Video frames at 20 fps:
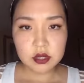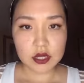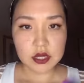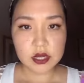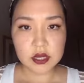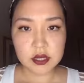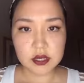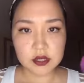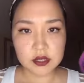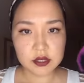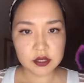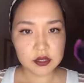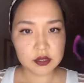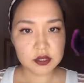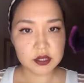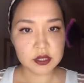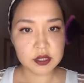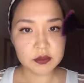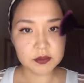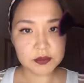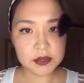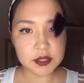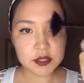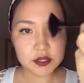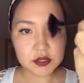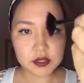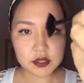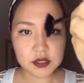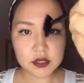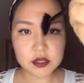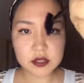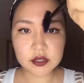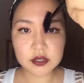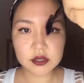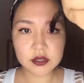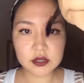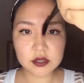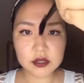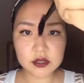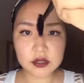and a little bit
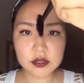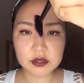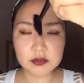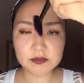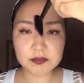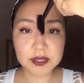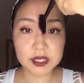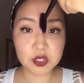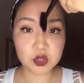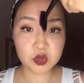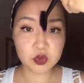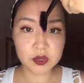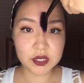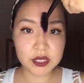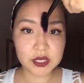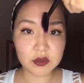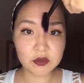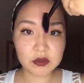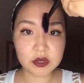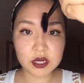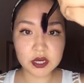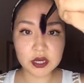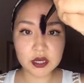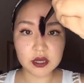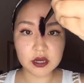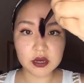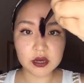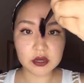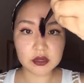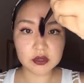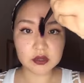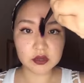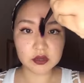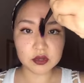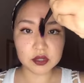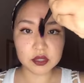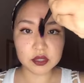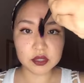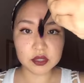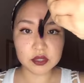between where I
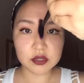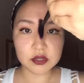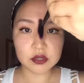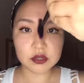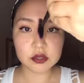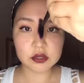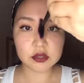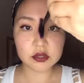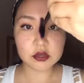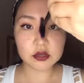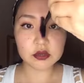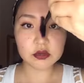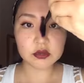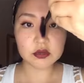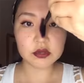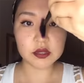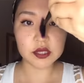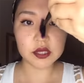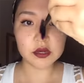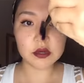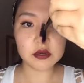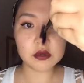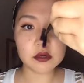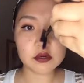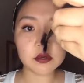contoured through there.